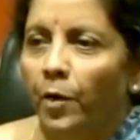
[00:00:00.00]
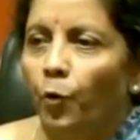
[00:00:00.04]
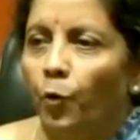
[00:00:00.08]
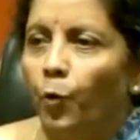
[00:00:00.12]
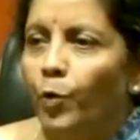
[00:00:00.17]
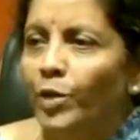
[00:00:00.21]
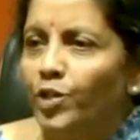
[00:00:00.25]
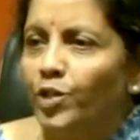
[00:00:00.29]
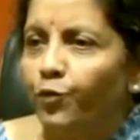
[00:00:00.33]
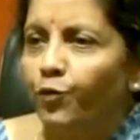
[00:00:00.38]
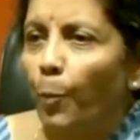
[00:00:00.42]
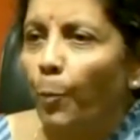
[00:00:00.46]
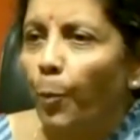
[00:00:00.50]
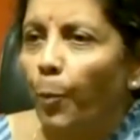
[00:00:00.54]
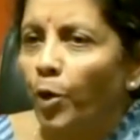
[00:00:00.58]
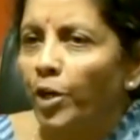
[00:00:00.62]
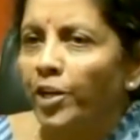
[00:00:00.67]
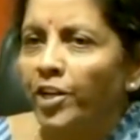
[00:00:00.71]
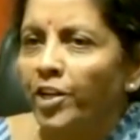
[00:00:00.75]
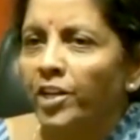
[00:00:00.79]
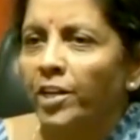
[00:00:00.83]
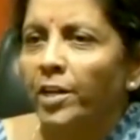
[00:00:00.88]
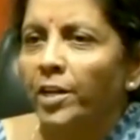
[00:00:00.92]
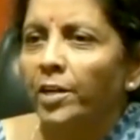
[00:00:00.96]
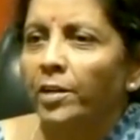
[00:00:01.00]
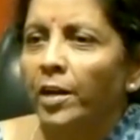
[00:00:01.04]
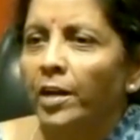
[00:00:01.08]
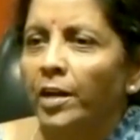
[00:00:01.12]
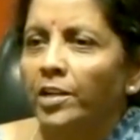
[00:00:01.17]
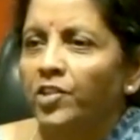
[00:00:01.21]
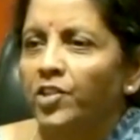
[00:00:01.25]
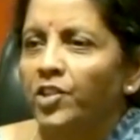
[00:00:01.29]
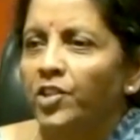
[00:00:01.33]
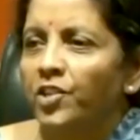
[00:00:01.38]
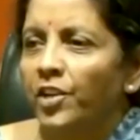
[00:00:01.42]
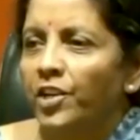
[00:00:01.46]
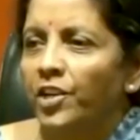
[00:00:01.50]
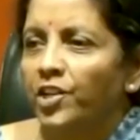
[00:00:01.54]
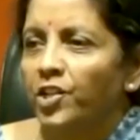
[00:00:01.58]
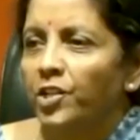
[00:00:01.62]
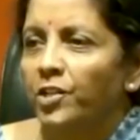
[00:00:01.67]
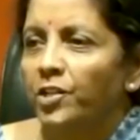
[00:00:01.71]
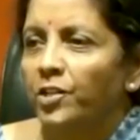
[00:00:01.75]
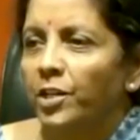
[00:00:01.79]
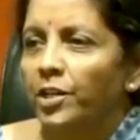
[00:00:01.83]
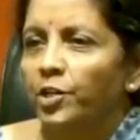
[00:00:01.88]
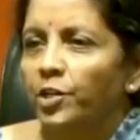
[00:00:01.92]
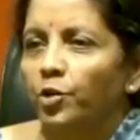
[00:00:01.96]
which for political
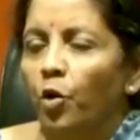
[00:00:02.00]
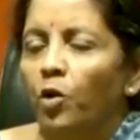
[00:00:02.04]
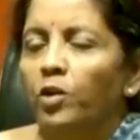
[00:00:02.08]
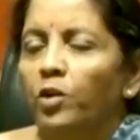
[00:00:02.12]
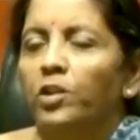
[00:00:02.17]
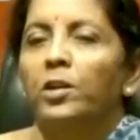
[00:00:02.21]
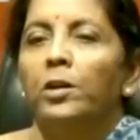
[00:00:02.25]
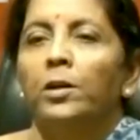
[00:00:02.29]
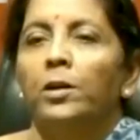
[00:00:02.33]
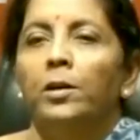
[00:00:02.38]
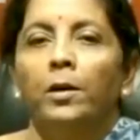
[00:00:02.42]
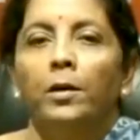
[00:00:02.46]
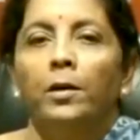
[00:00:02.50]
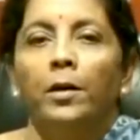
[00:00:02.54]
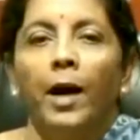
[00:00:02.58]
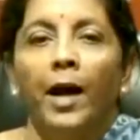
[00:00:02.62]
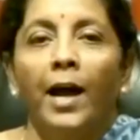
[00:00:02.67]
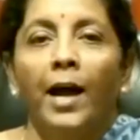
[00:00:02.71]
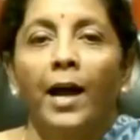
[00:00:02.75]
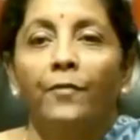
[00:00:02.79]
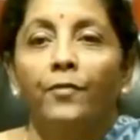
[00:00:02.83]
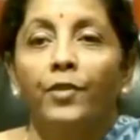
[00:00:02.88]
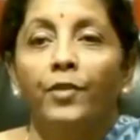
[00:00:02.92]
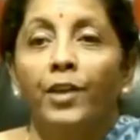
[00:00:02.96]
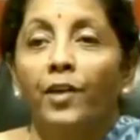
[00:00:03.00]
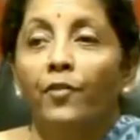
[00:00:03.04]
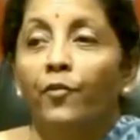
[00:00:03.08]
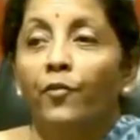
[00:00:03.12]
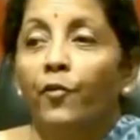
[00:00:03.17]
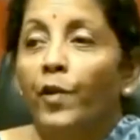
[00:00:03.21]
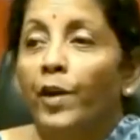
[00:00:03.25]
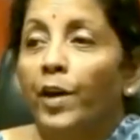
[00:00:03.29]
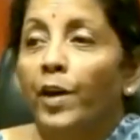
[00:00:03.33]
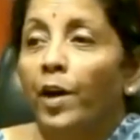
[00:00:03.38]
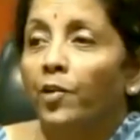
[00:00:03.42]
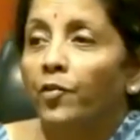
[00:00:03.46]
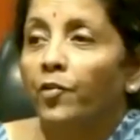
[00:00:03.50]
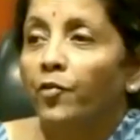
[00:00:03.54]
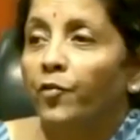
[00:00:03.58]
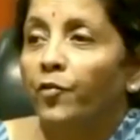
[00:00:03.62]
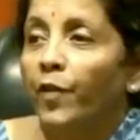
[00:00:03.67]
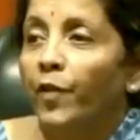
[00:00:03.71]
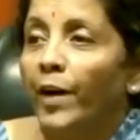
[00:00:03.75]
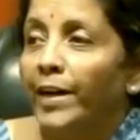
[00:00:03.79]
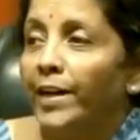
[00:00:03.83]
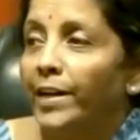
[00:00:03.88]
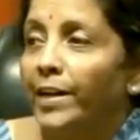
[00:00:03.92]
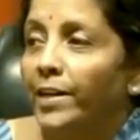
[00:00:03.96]
consideration did not have the FIR
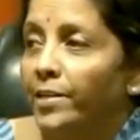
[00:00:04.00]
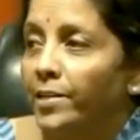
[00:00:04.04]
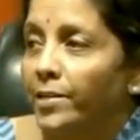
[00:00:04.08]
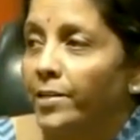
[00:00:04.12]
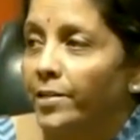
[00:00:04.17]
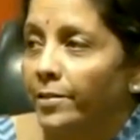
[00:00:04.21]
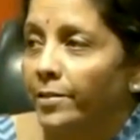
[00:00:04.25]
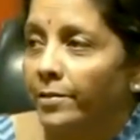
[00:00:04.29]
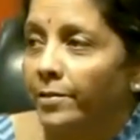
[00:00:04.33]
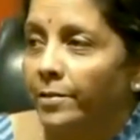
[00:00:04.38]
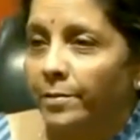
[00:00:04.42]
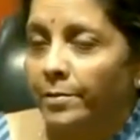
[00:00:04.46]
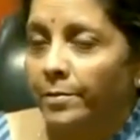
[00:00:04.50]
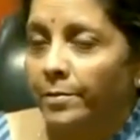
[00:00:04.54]
filed.